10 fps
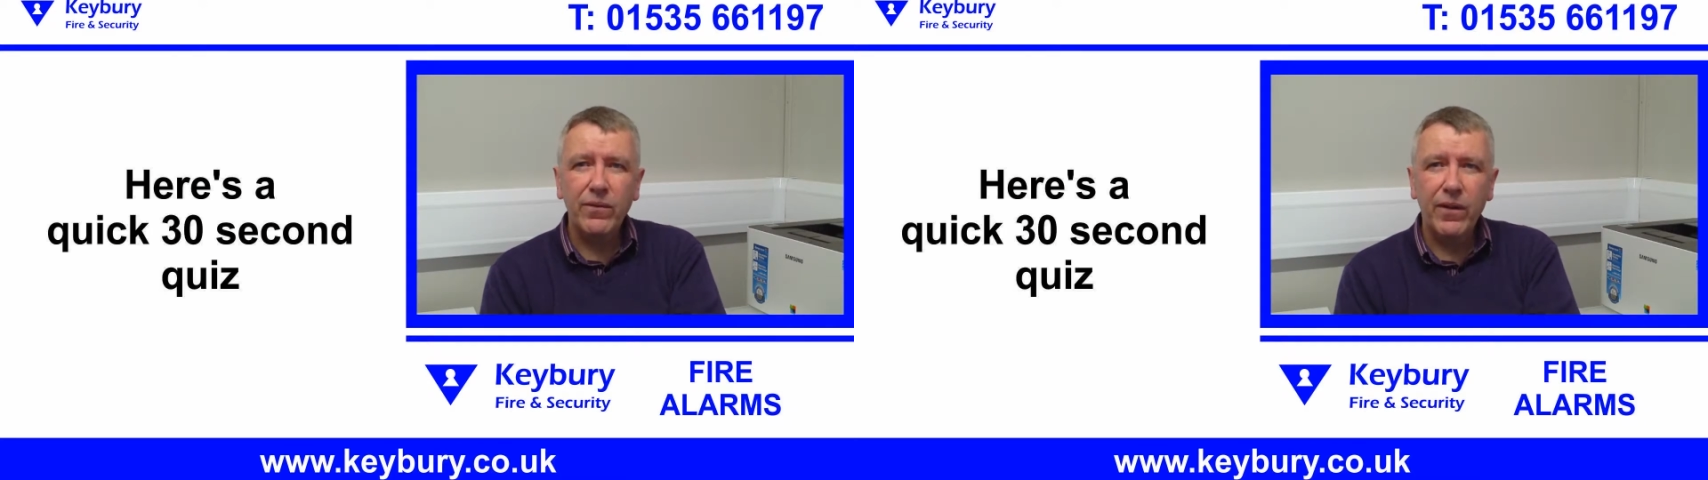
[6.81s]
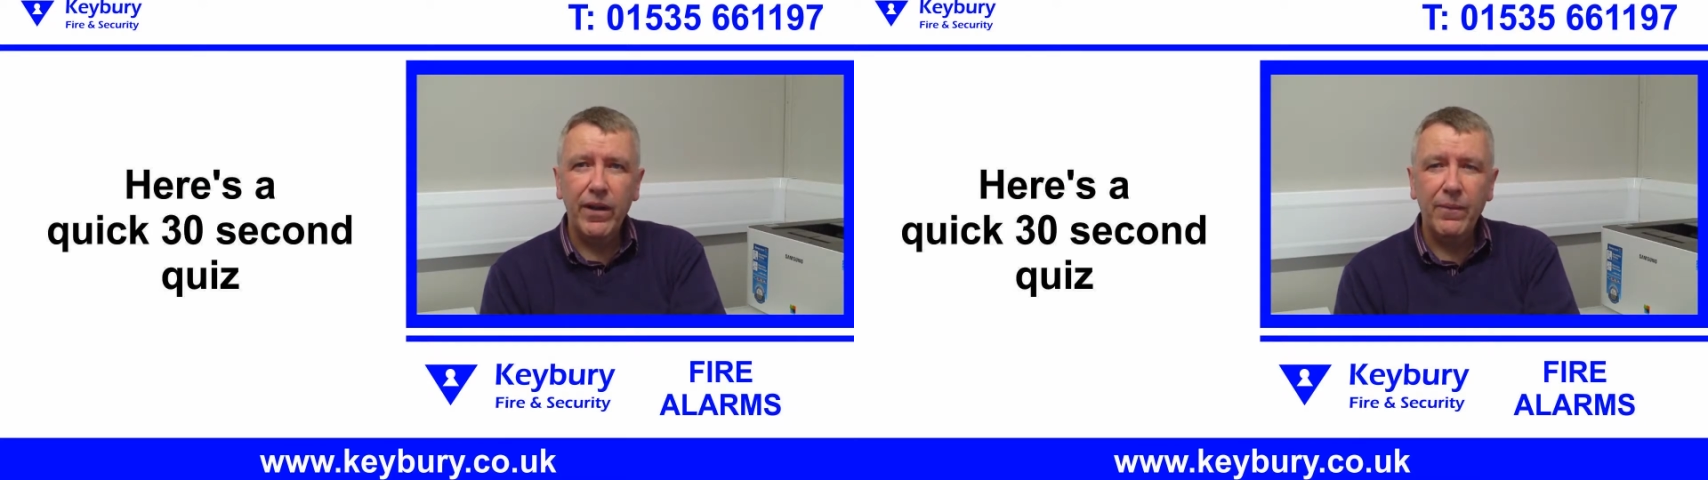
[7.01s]

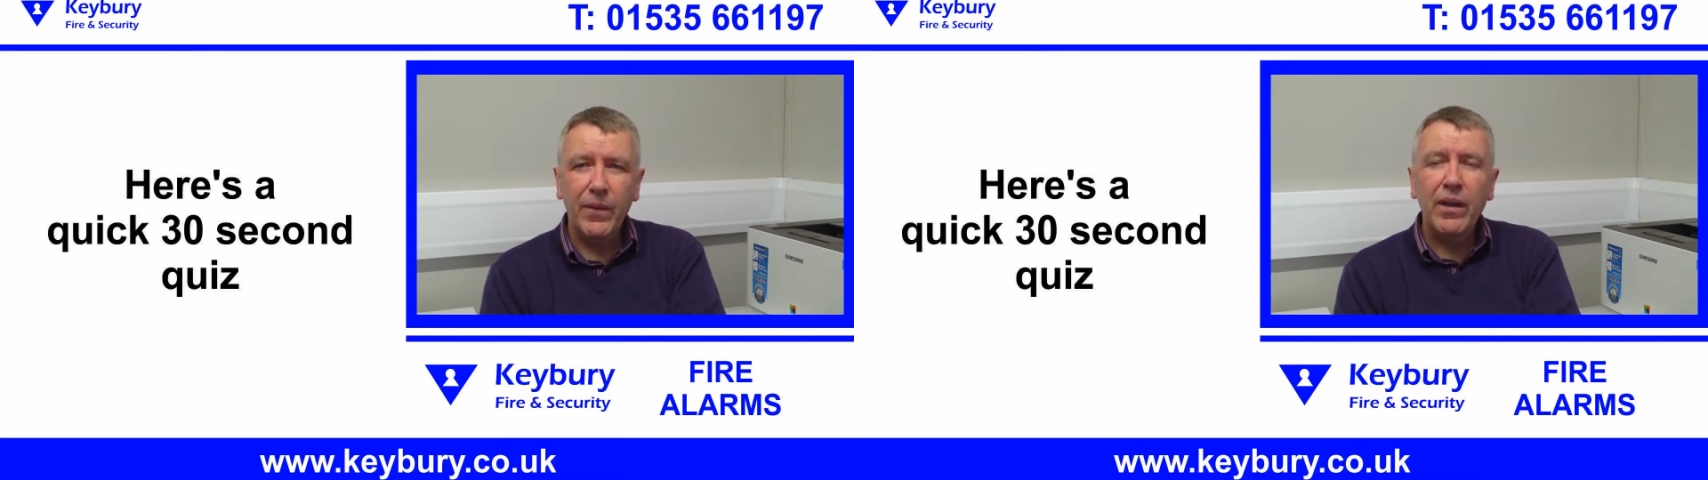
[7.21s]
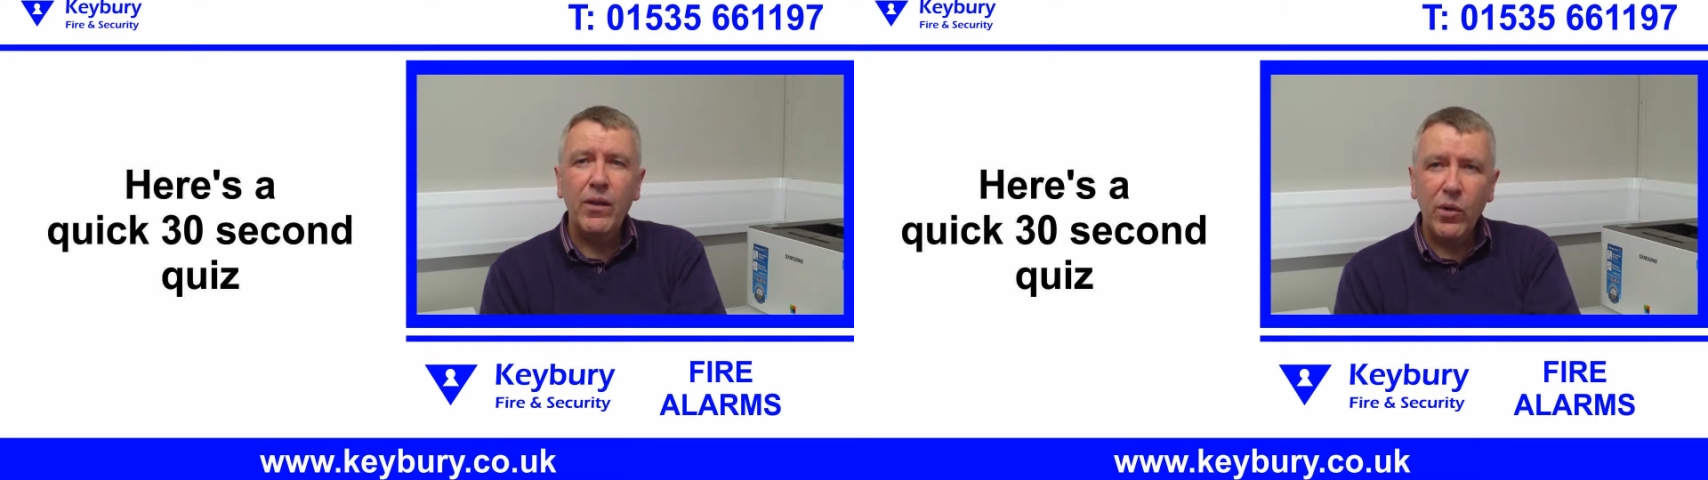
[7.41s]
for you.
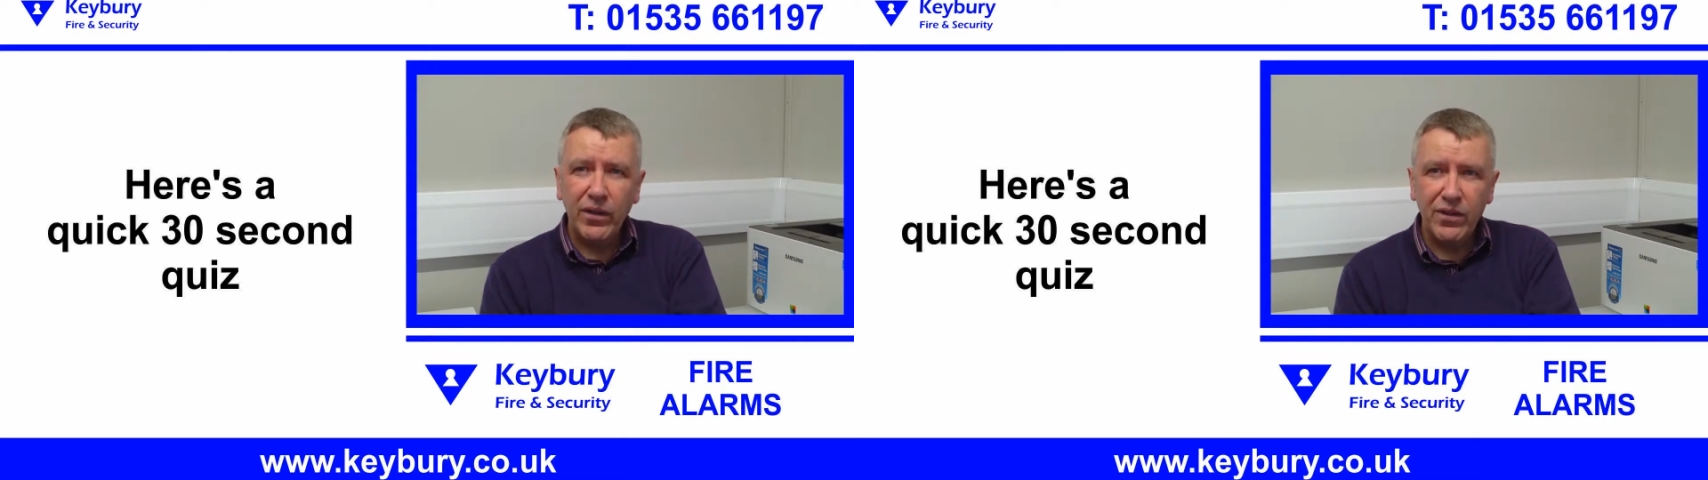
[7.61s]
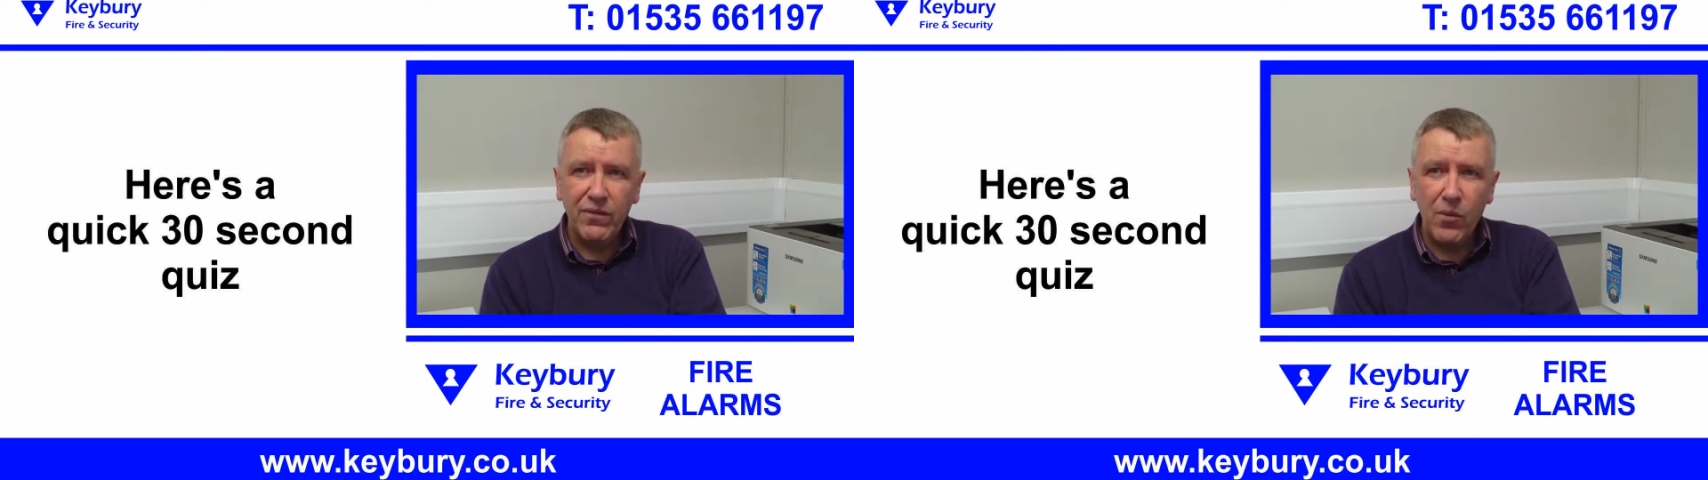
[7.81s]

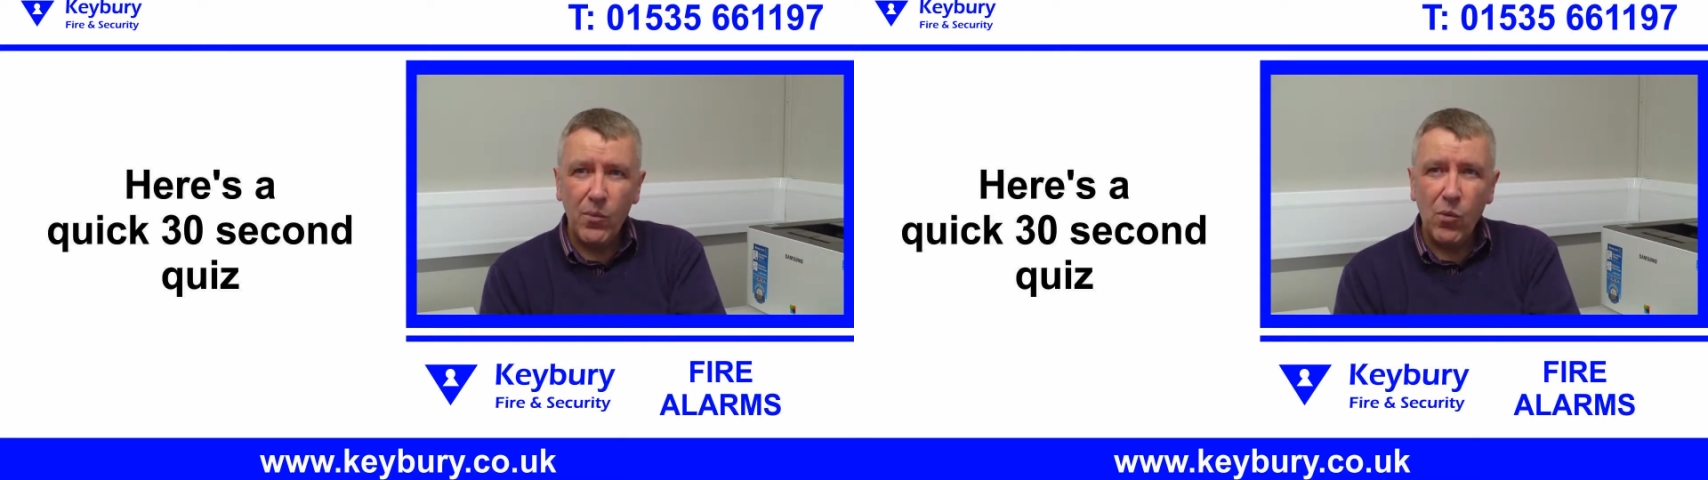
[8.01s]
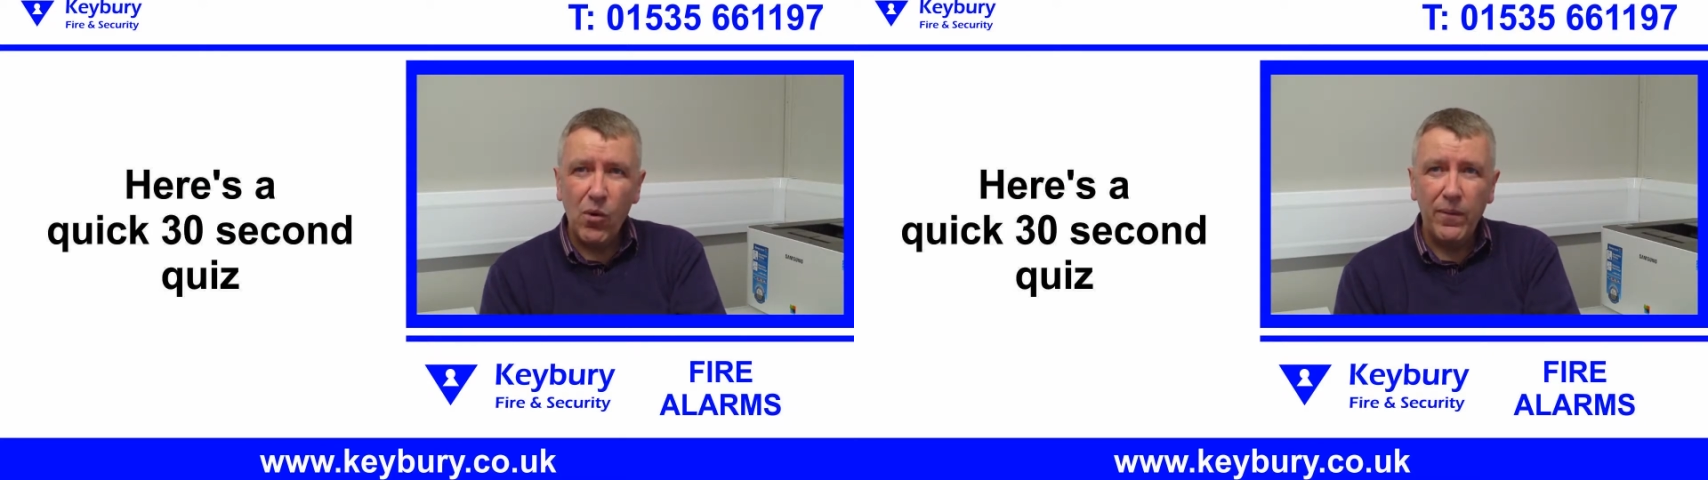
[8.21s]
Question number
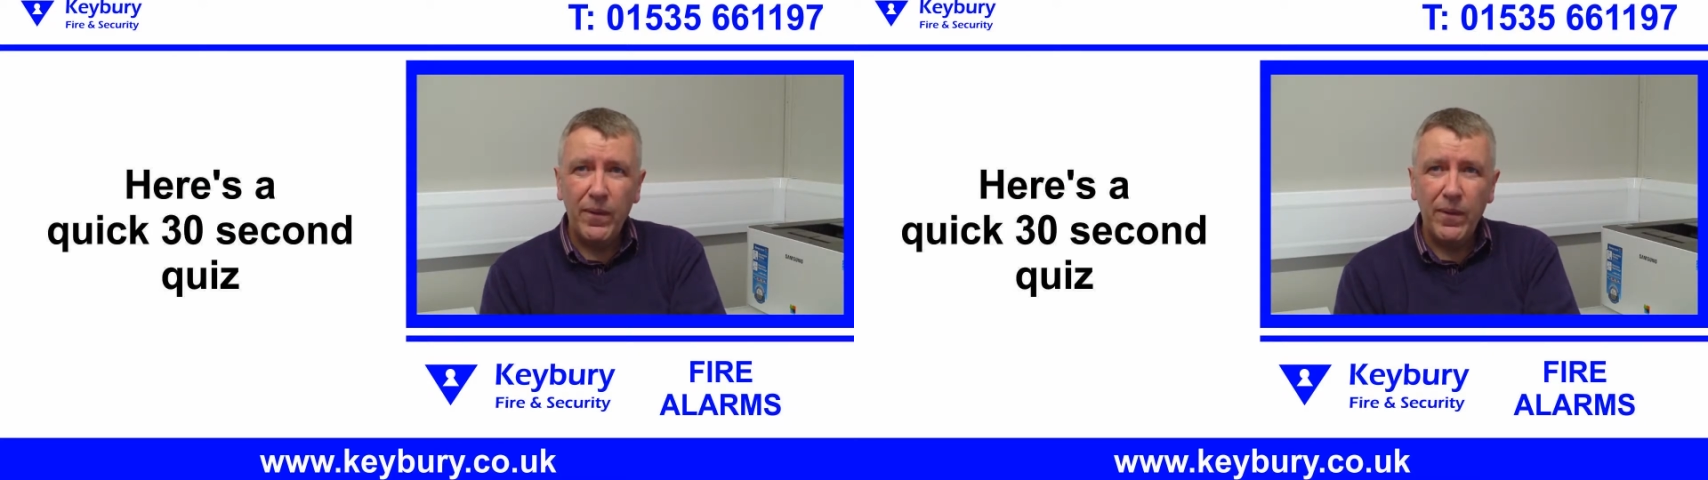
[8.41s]
one.